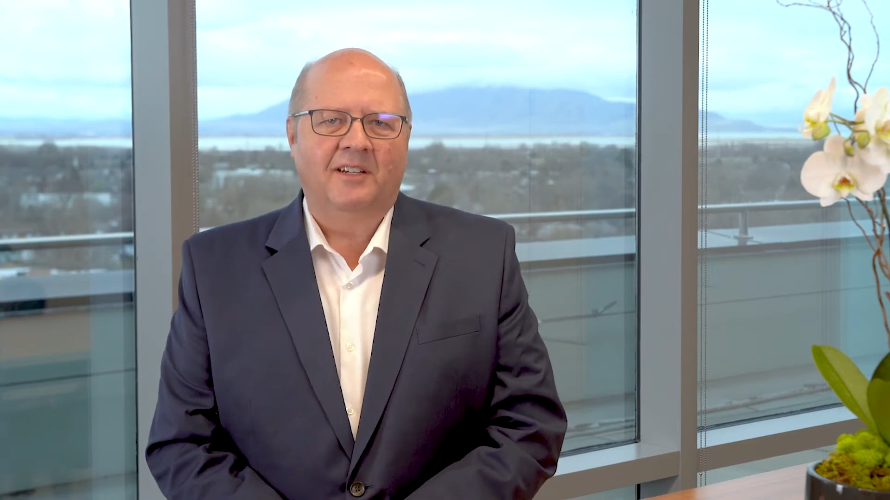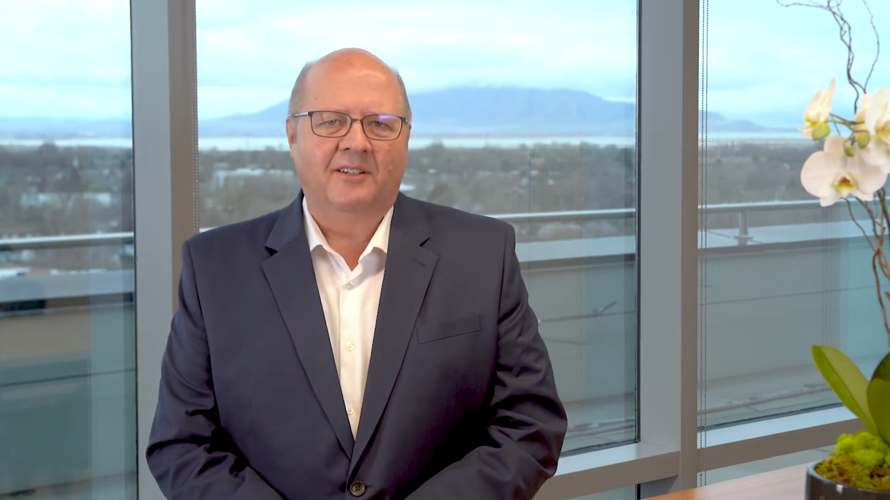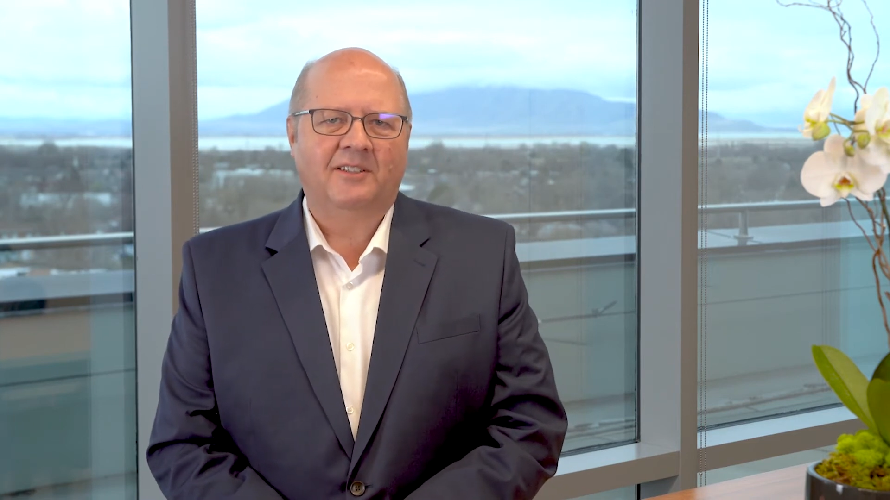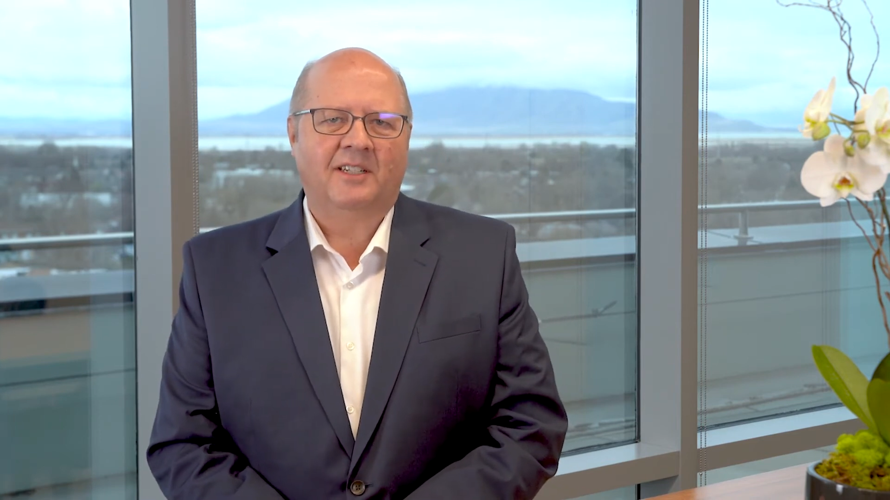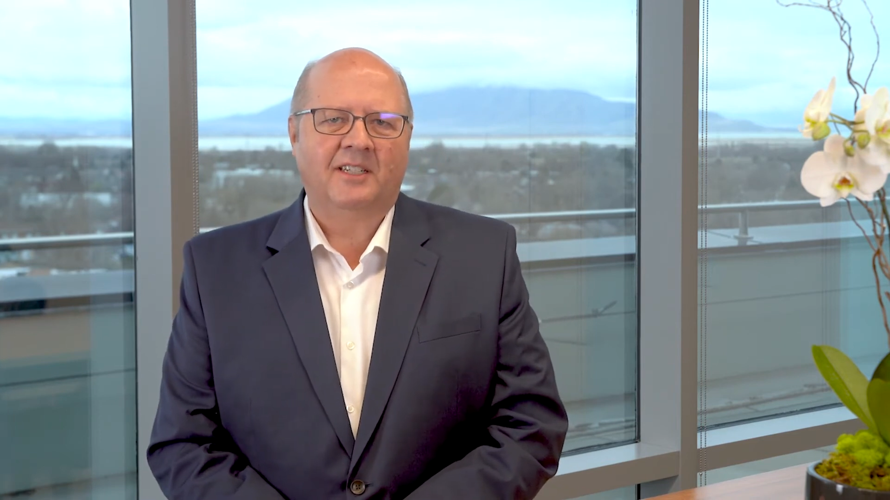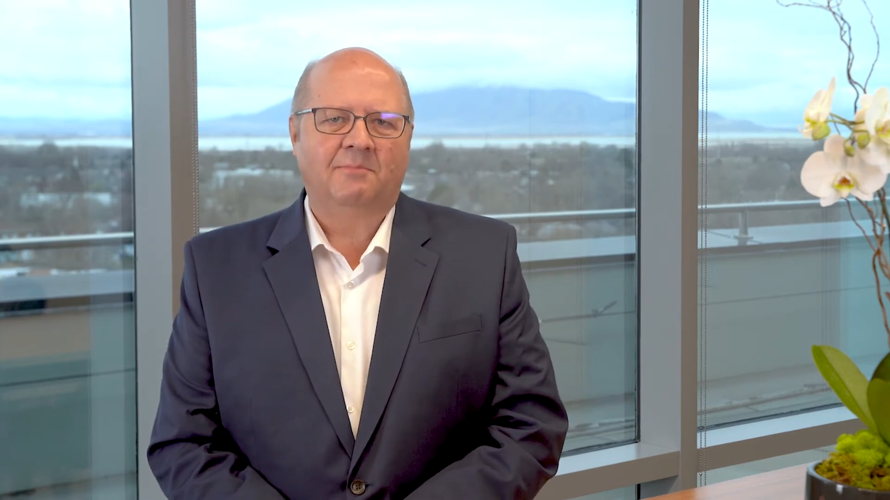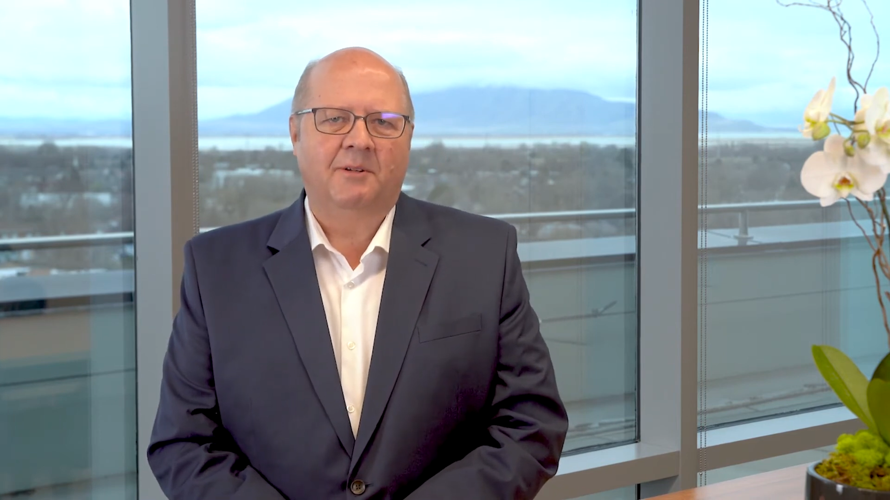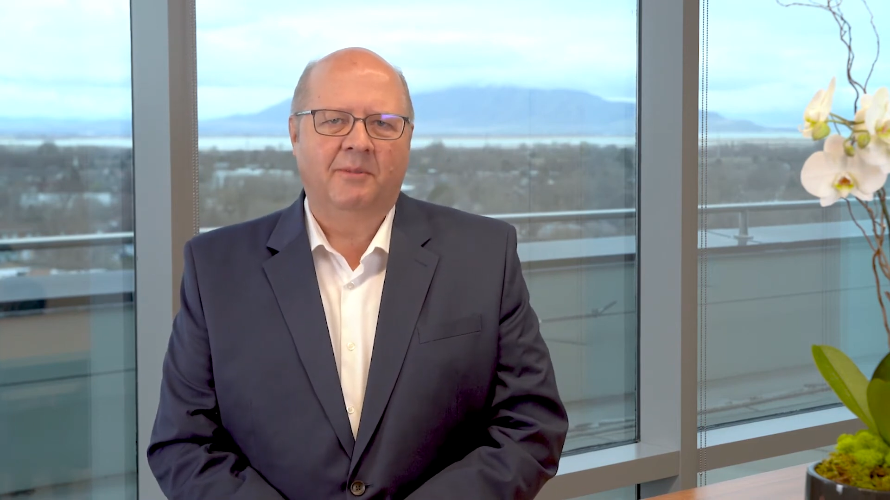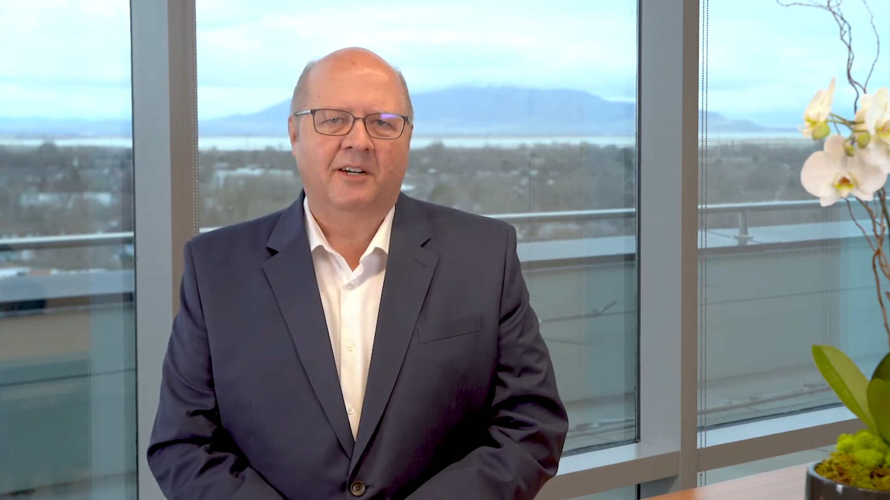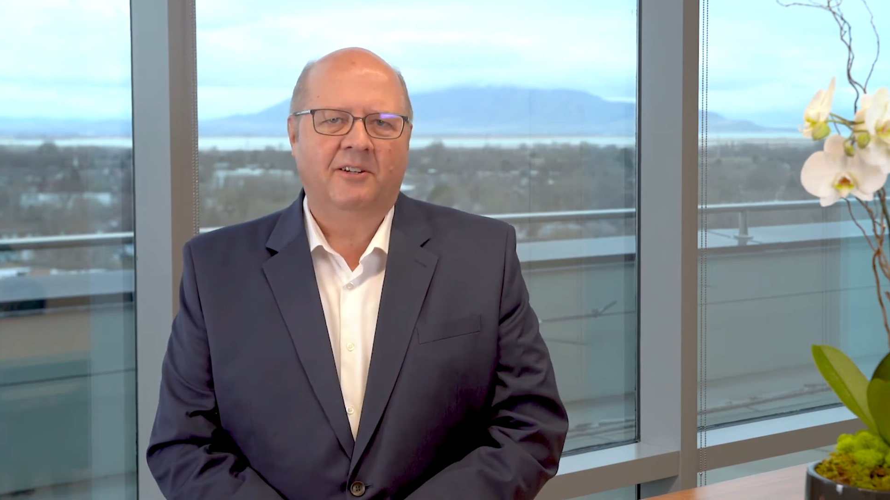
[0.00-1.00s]
Nu Skin's
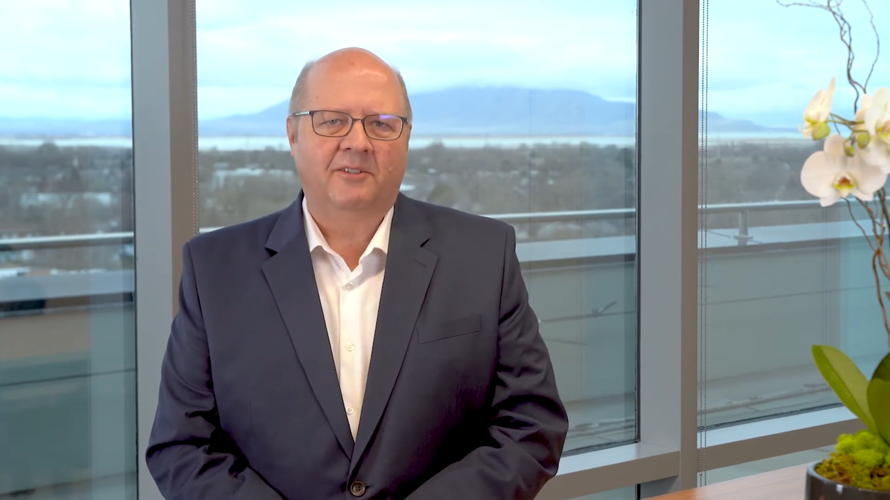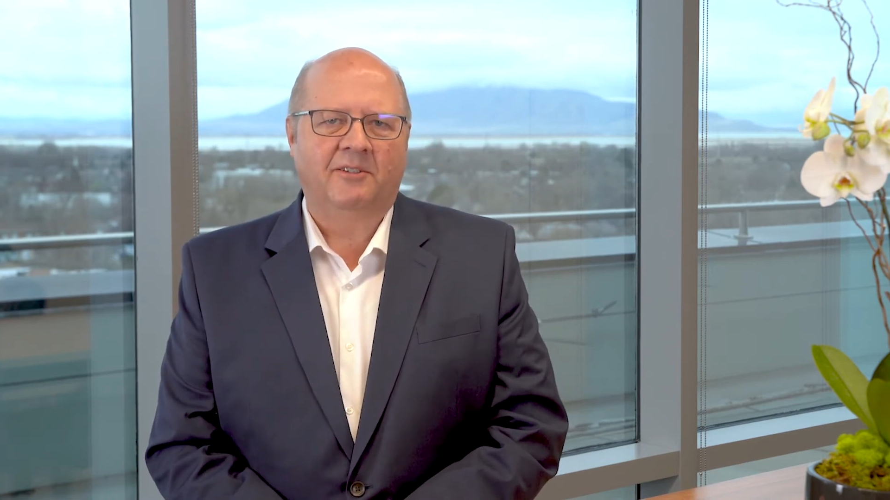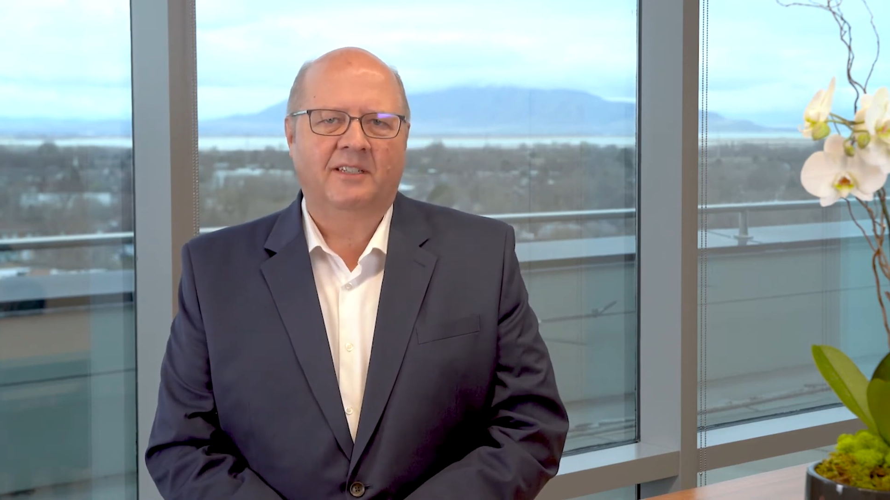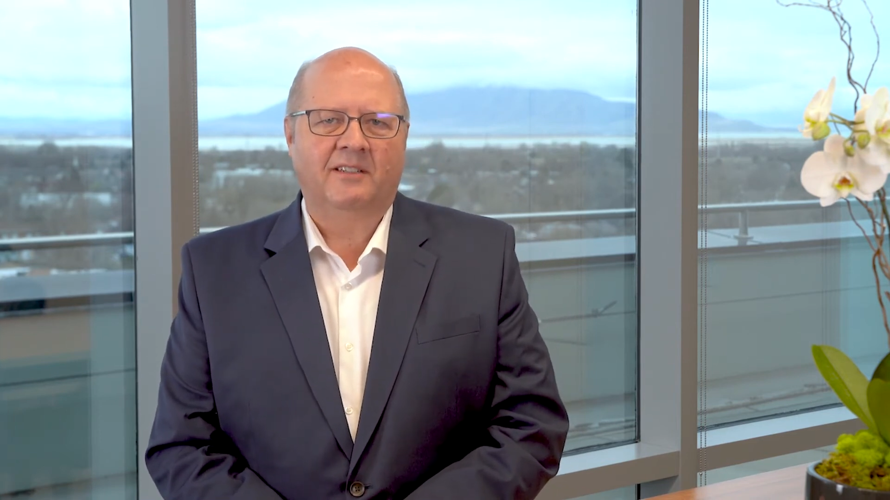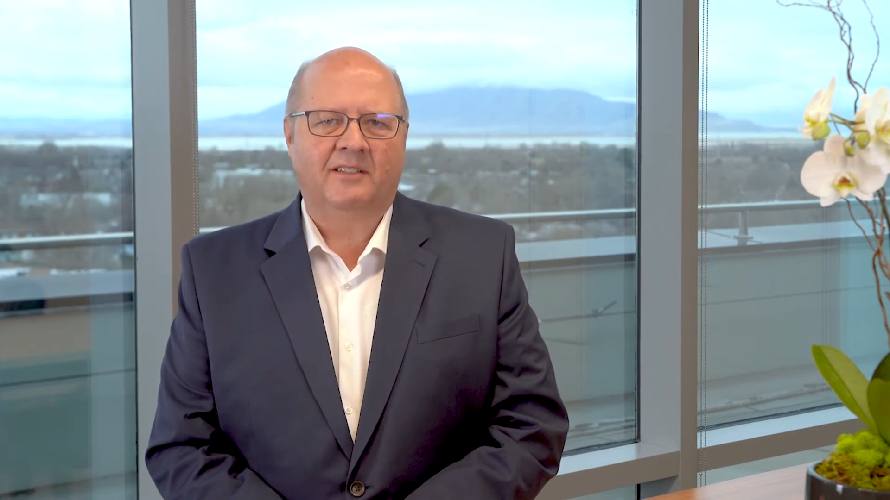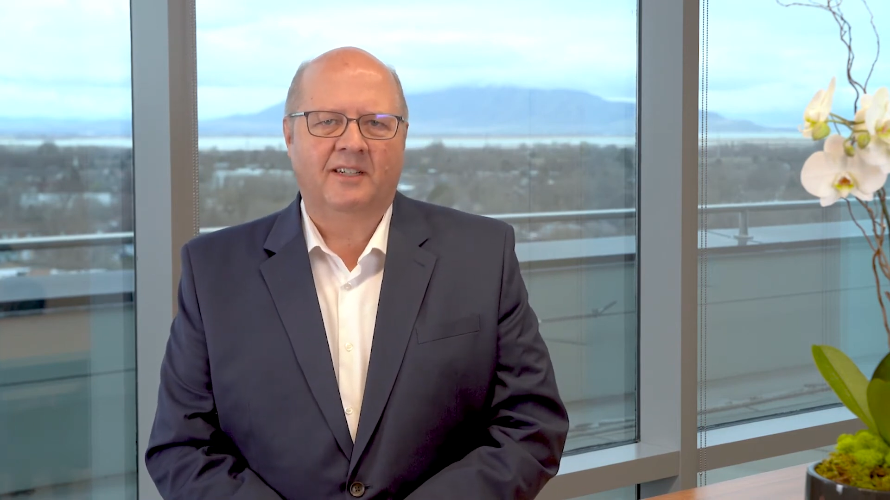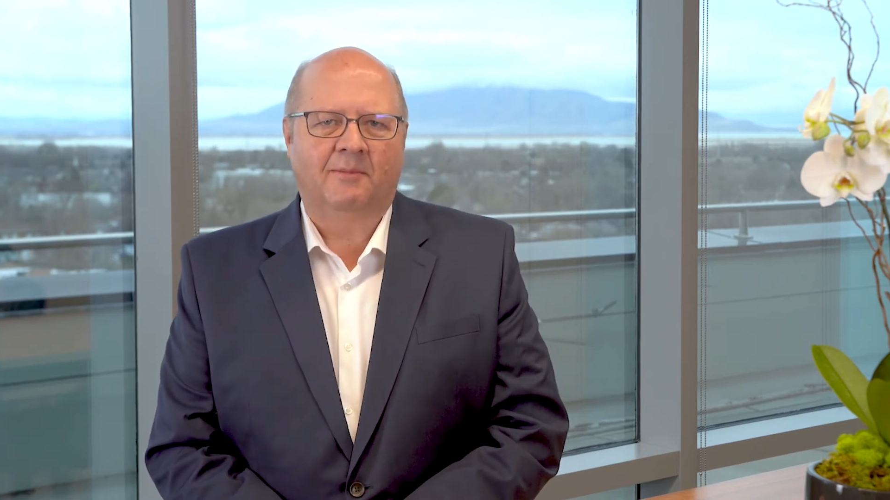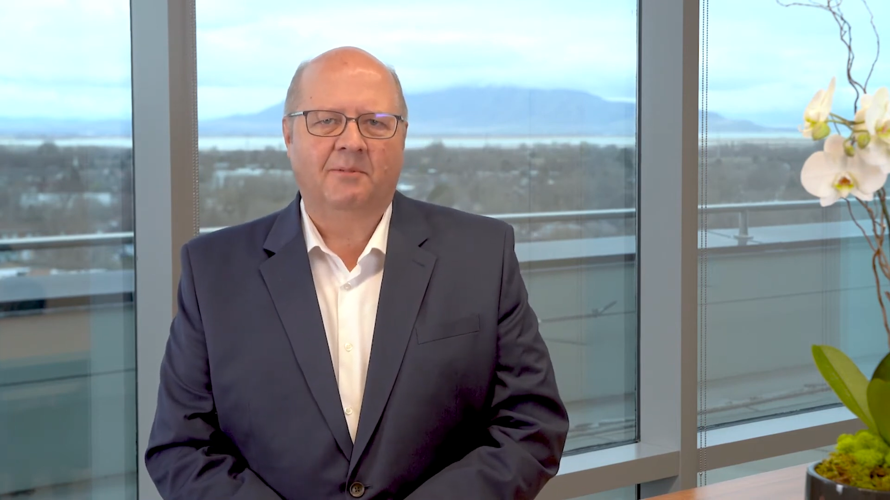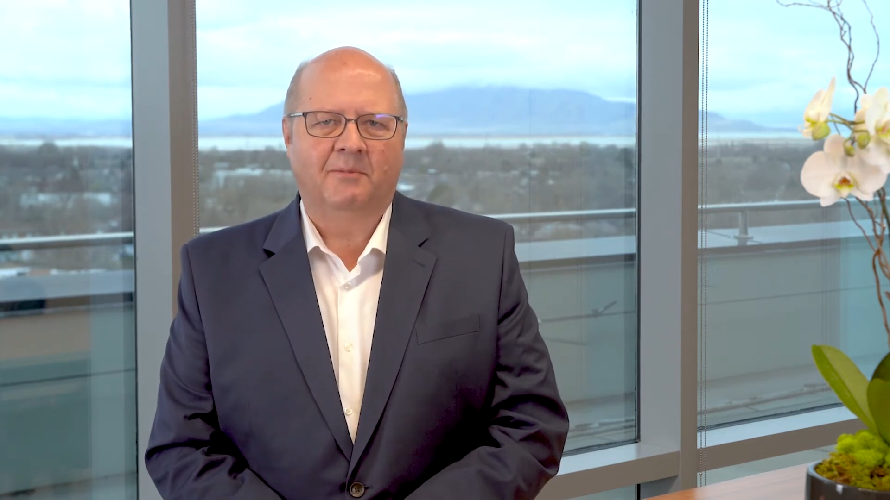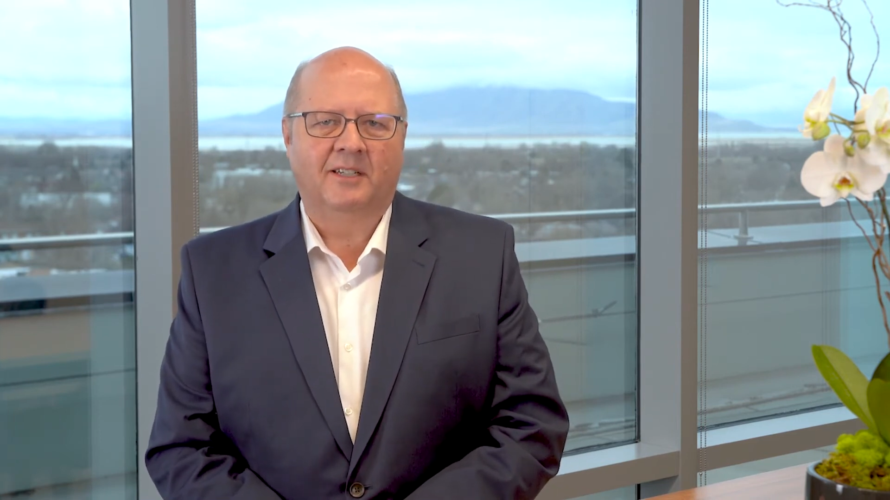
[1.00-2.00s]
premier nutritional
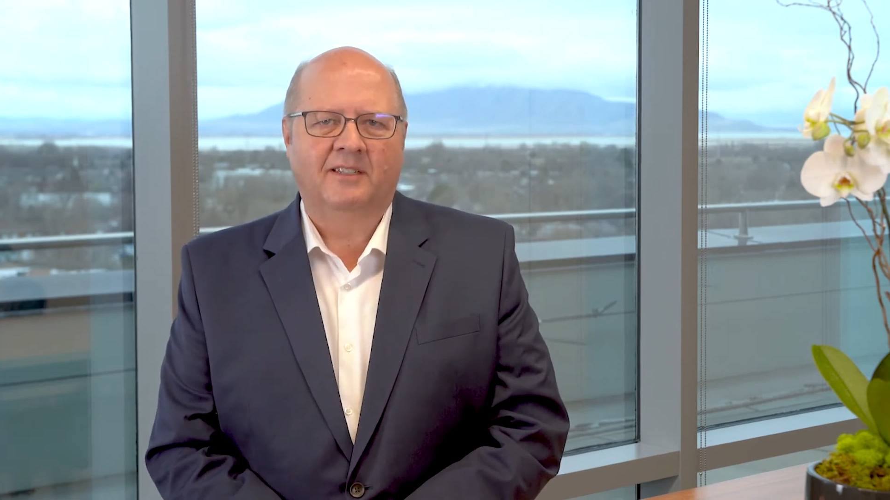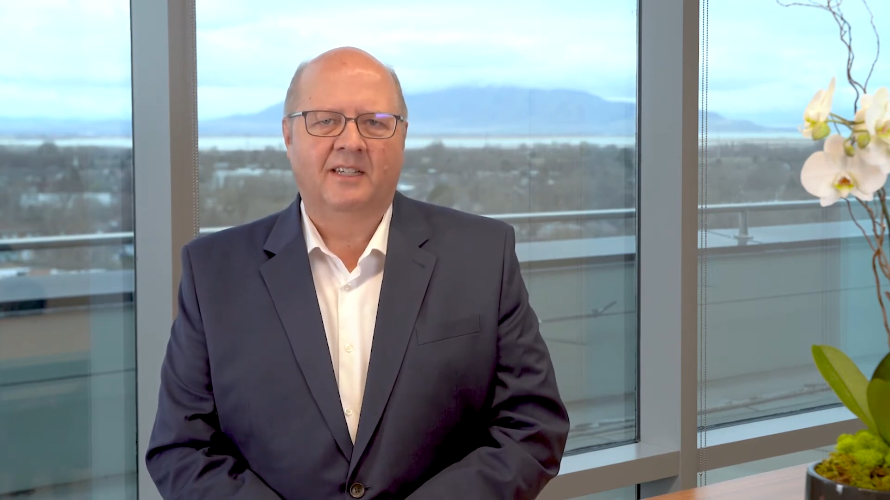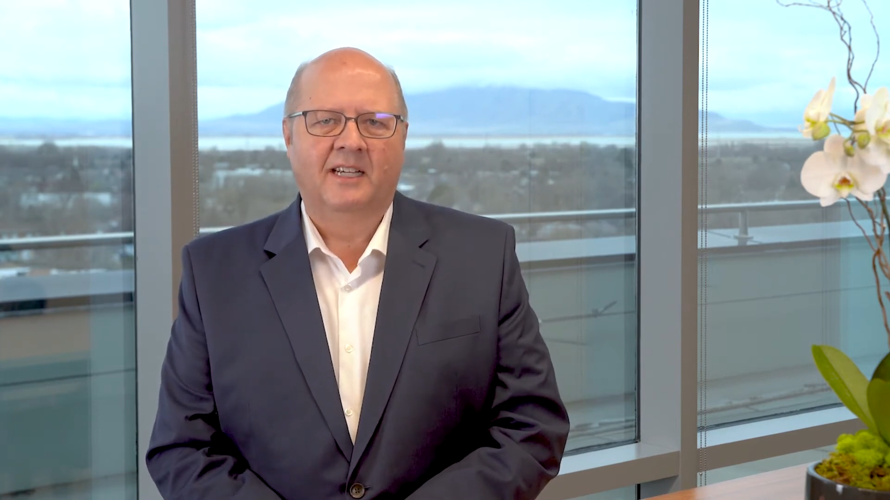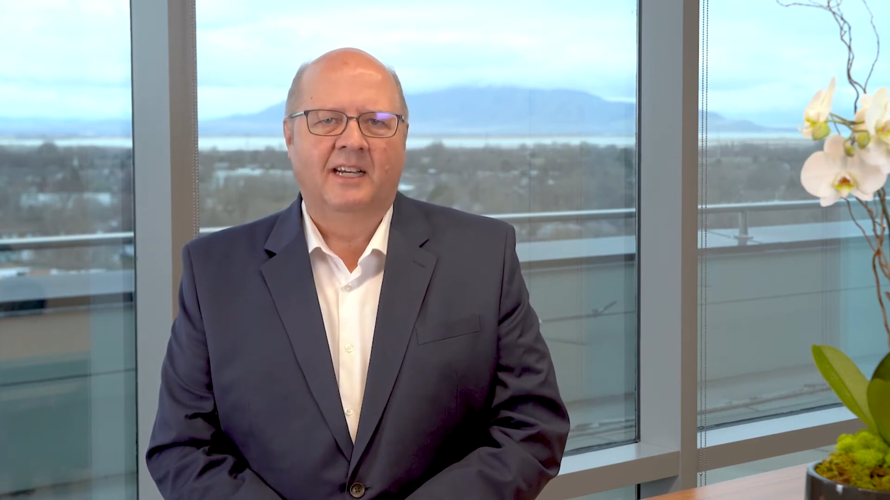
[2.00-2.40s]
supplements